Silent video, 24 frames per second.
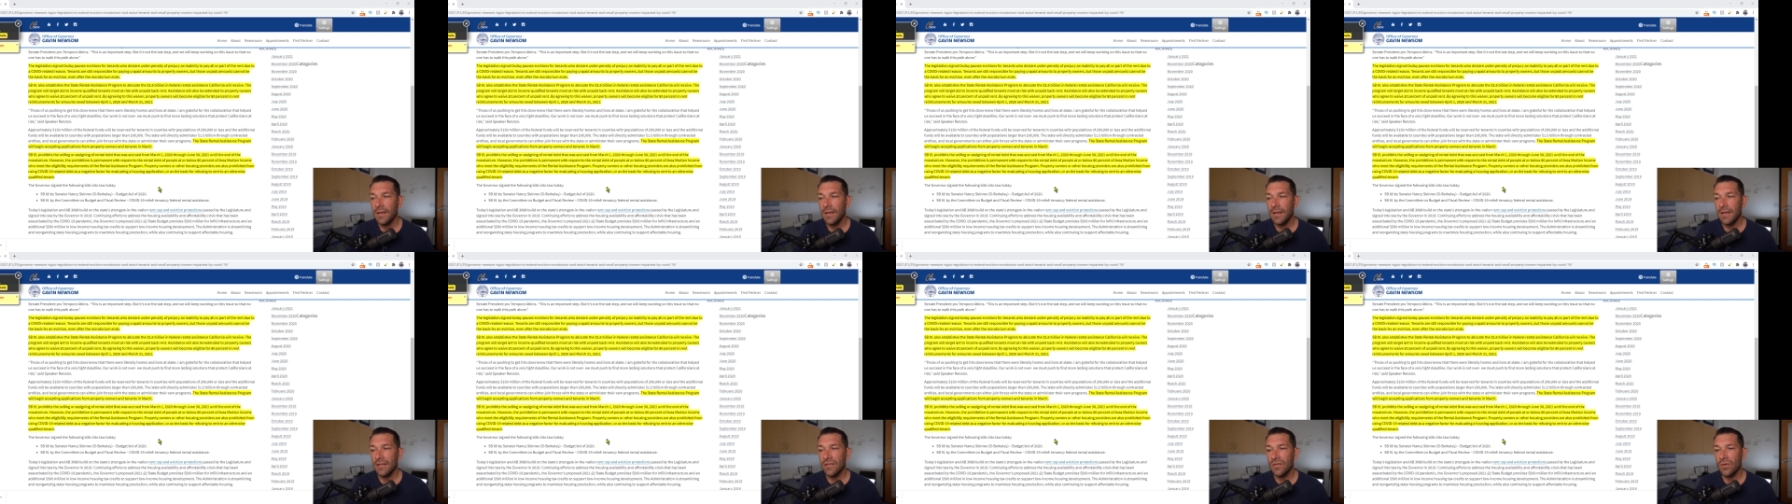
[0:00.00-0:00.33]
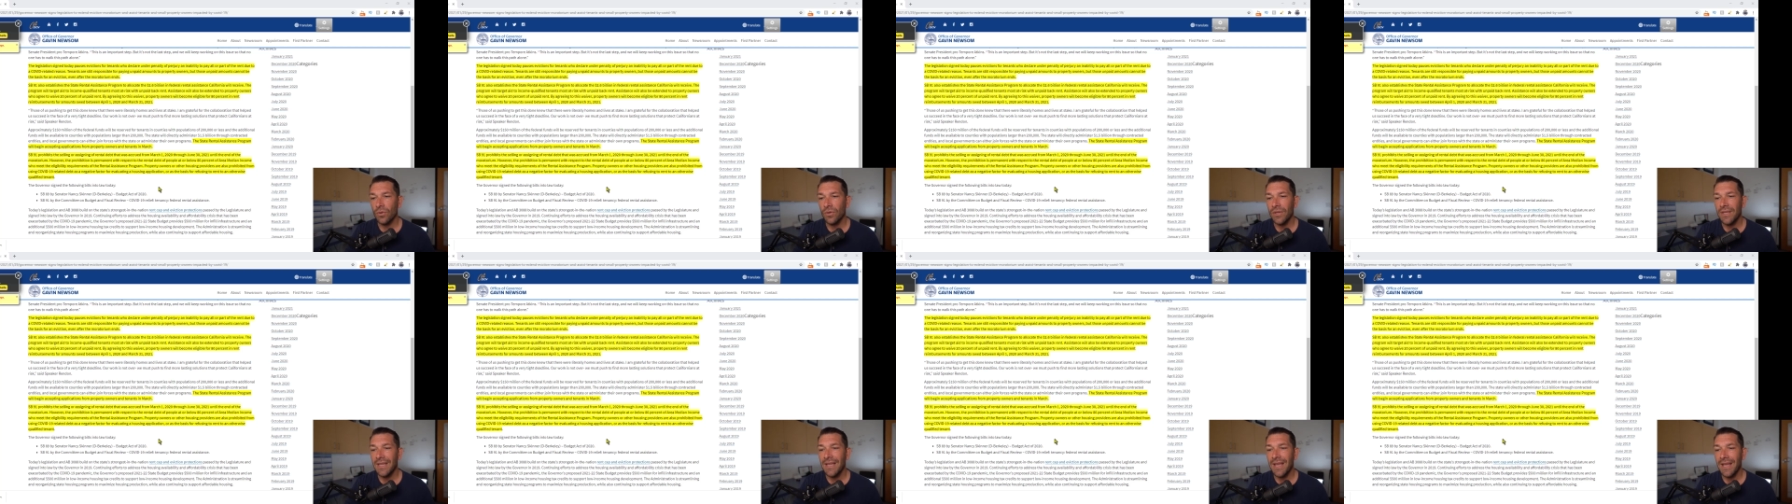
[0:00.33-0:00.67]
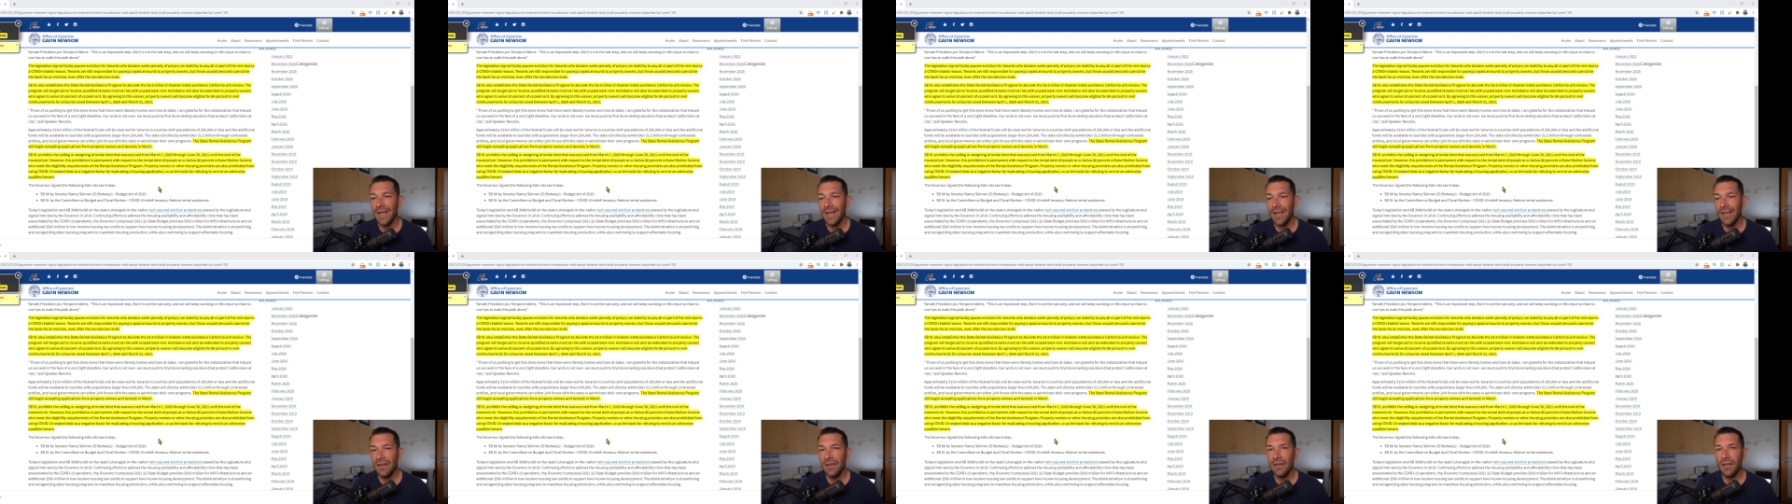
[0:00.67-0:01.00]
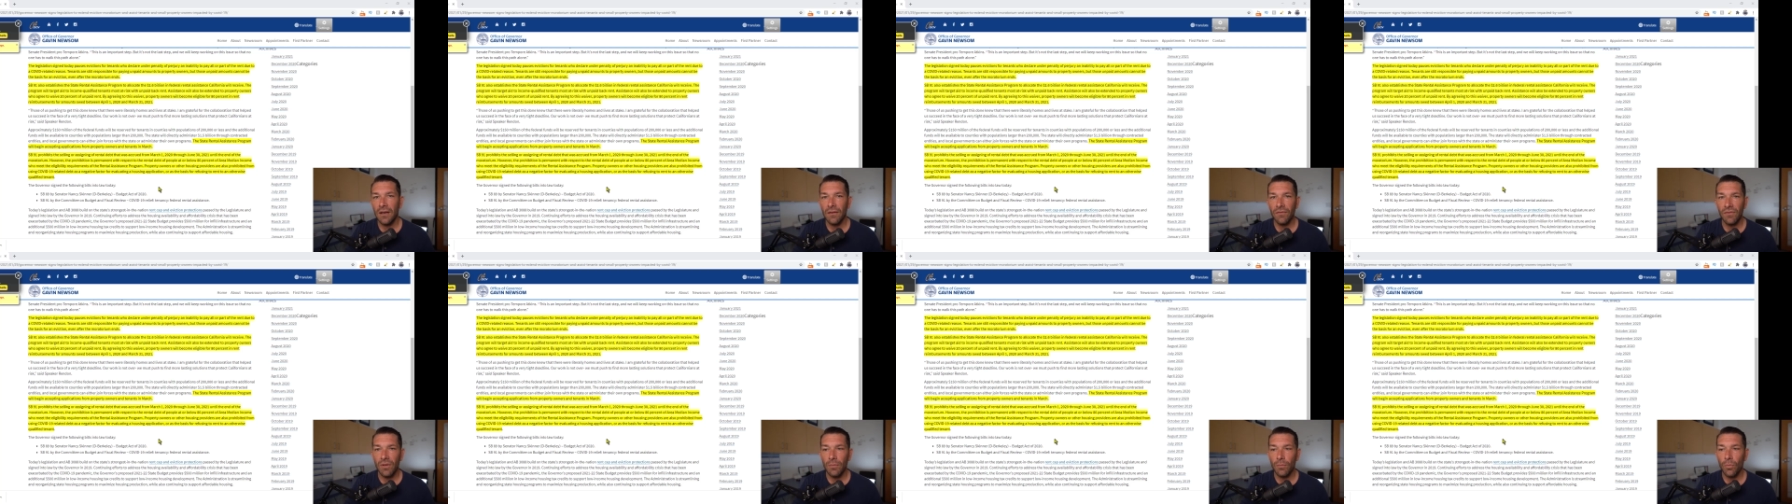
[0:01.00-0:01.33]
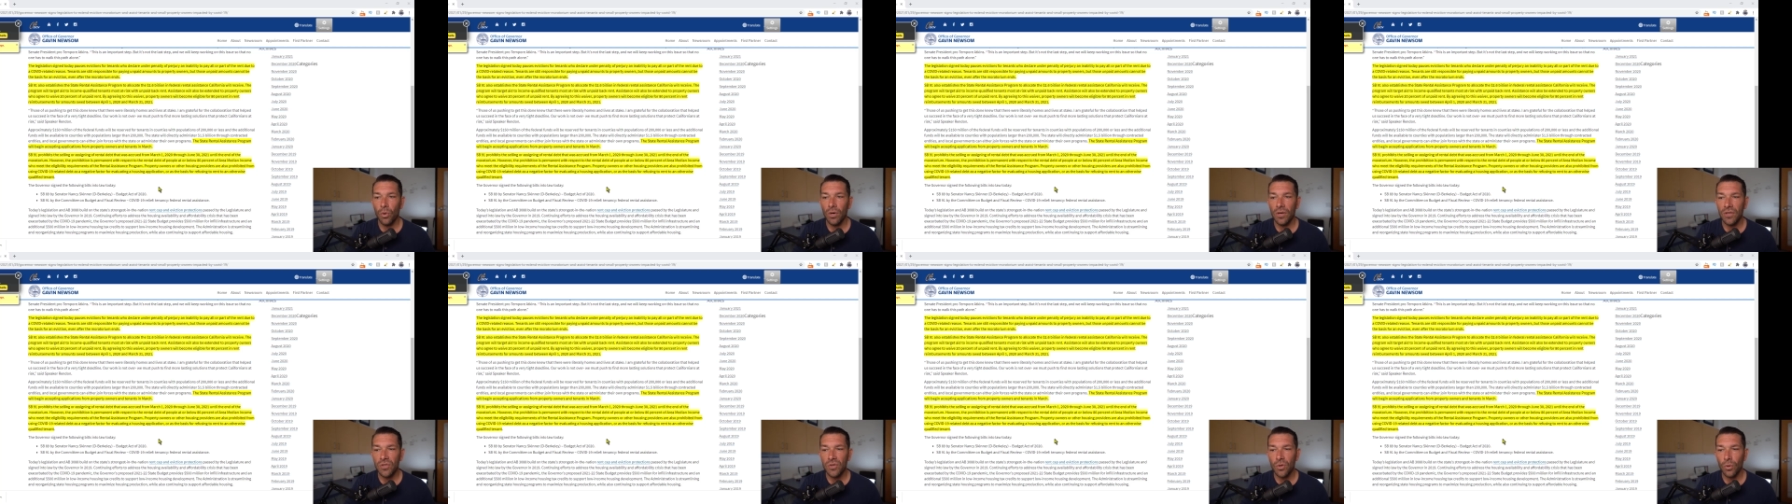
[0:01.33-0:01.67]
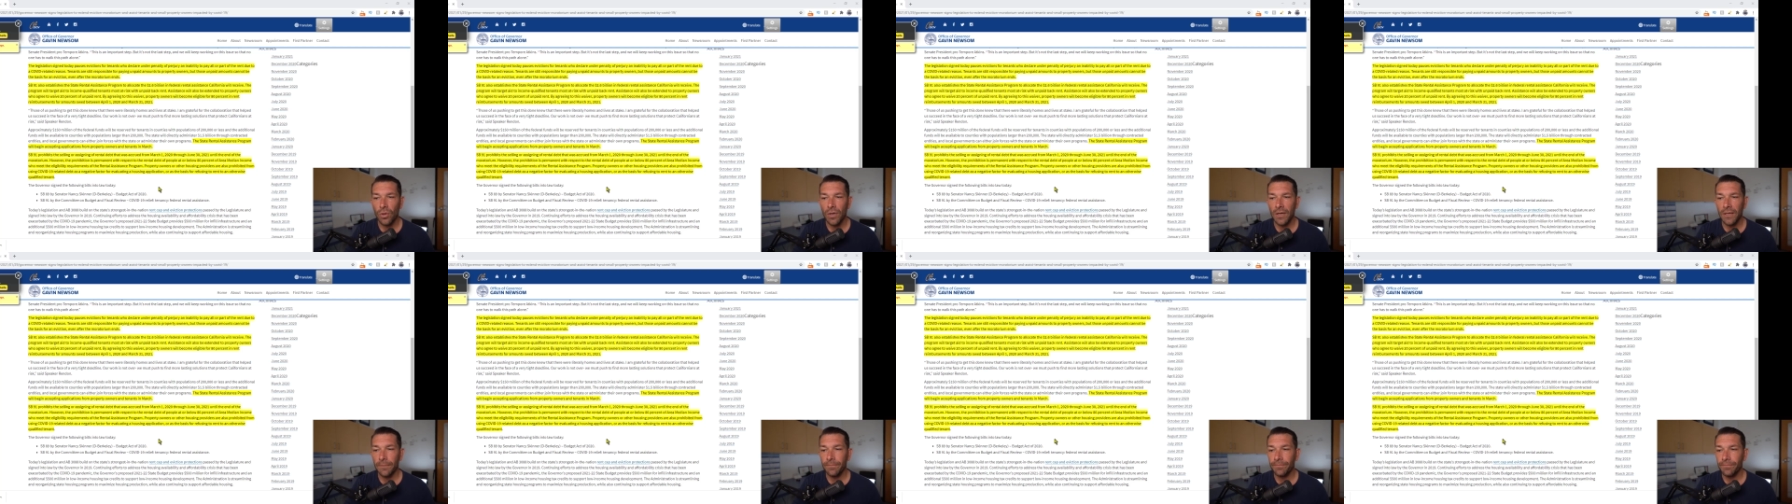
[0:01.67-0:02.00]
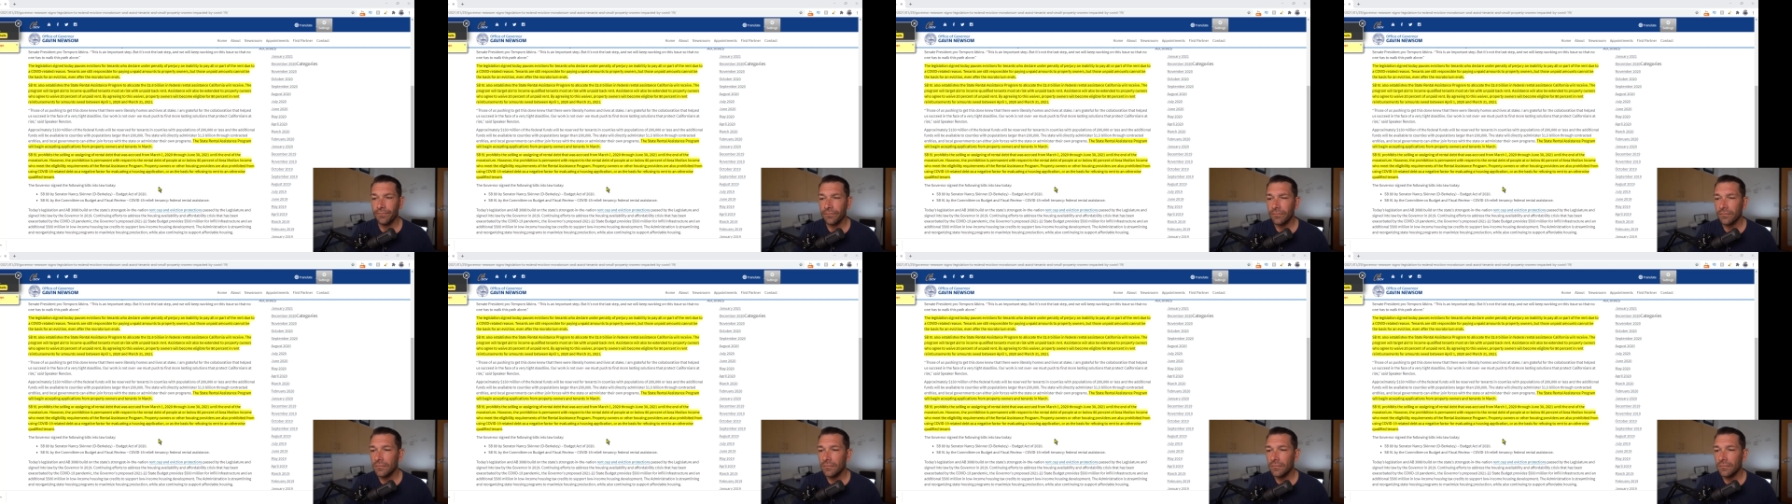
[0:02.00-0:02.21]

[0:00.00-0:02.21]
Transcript: until the end of the moratorium.